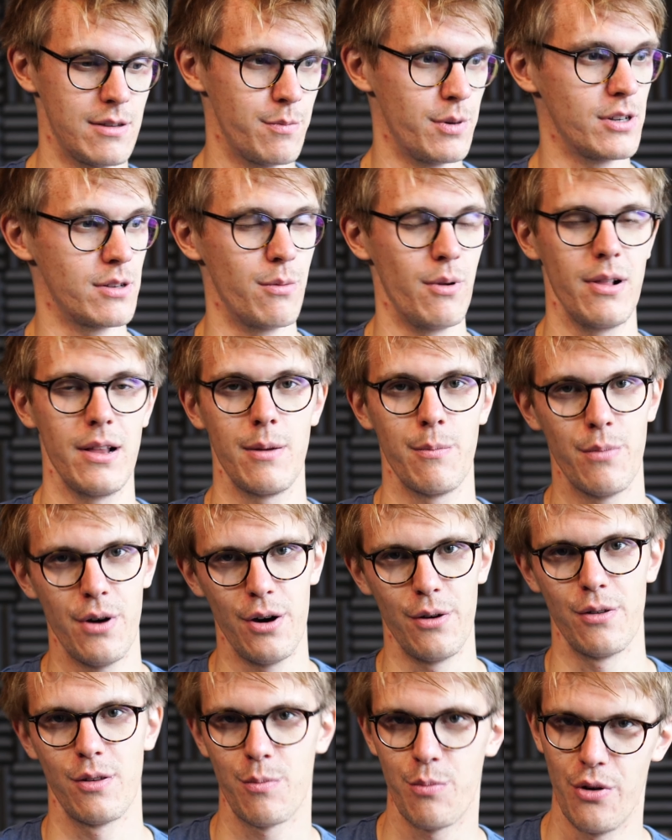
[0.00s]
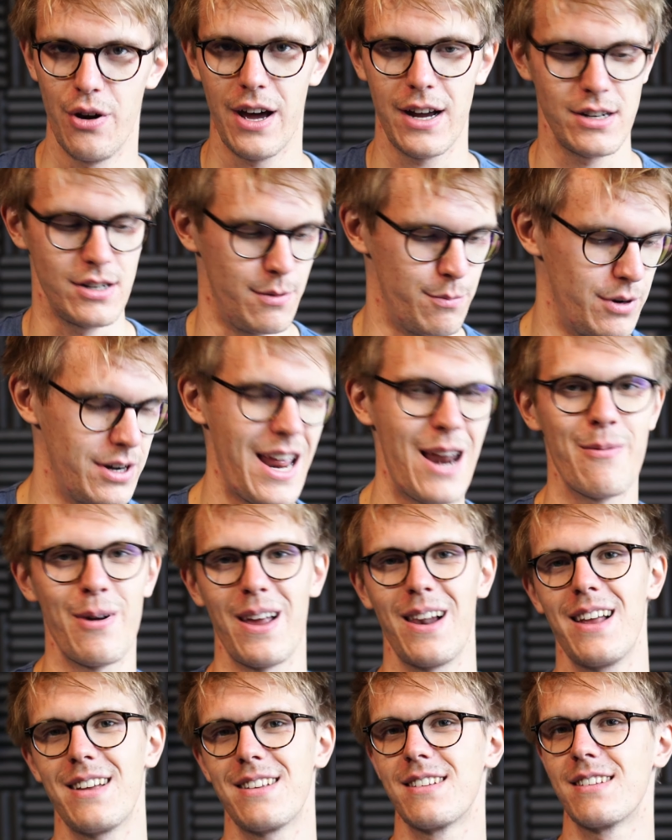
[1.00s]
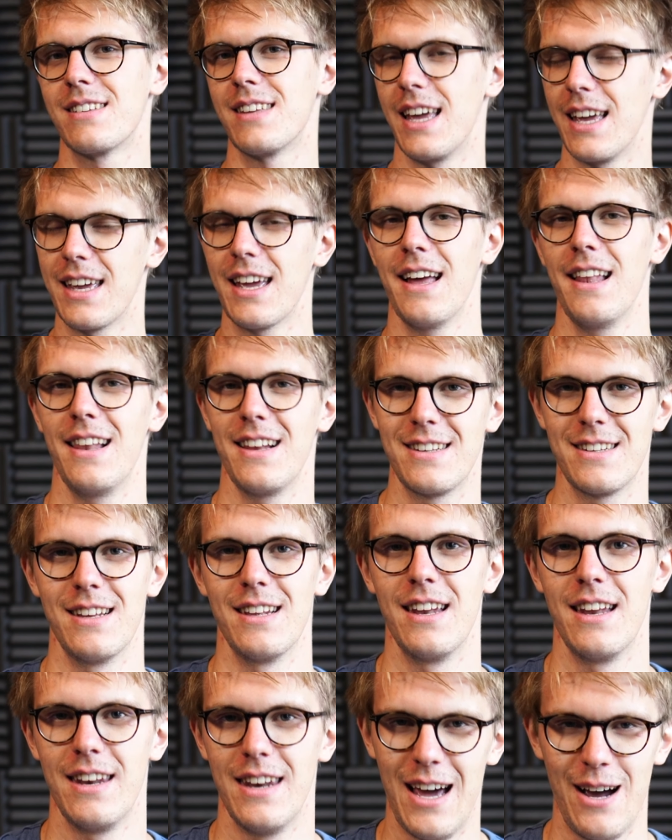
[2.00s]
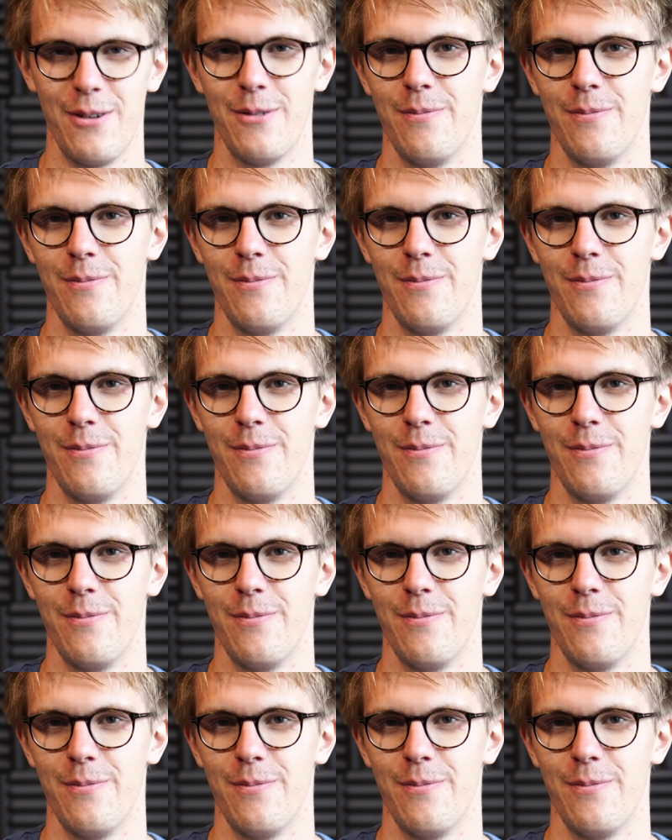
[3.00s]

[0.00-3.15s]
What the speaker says: possible in post-production. But anyway, let's take a listen now.